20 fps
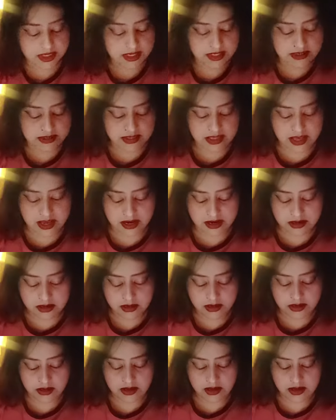is there,
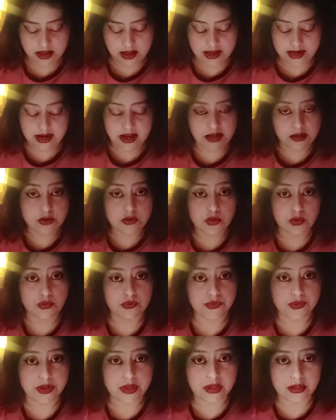and I do
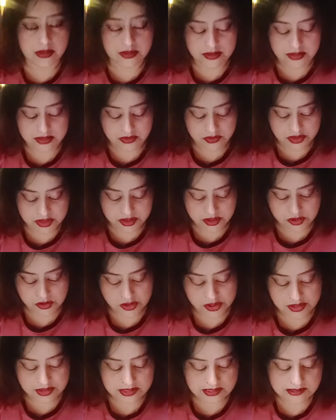feel it's
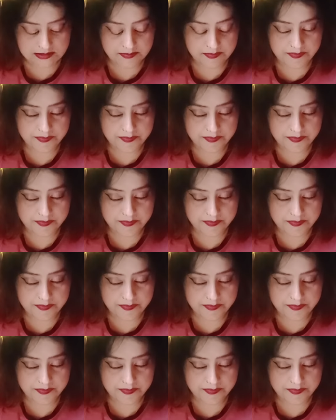resurgence.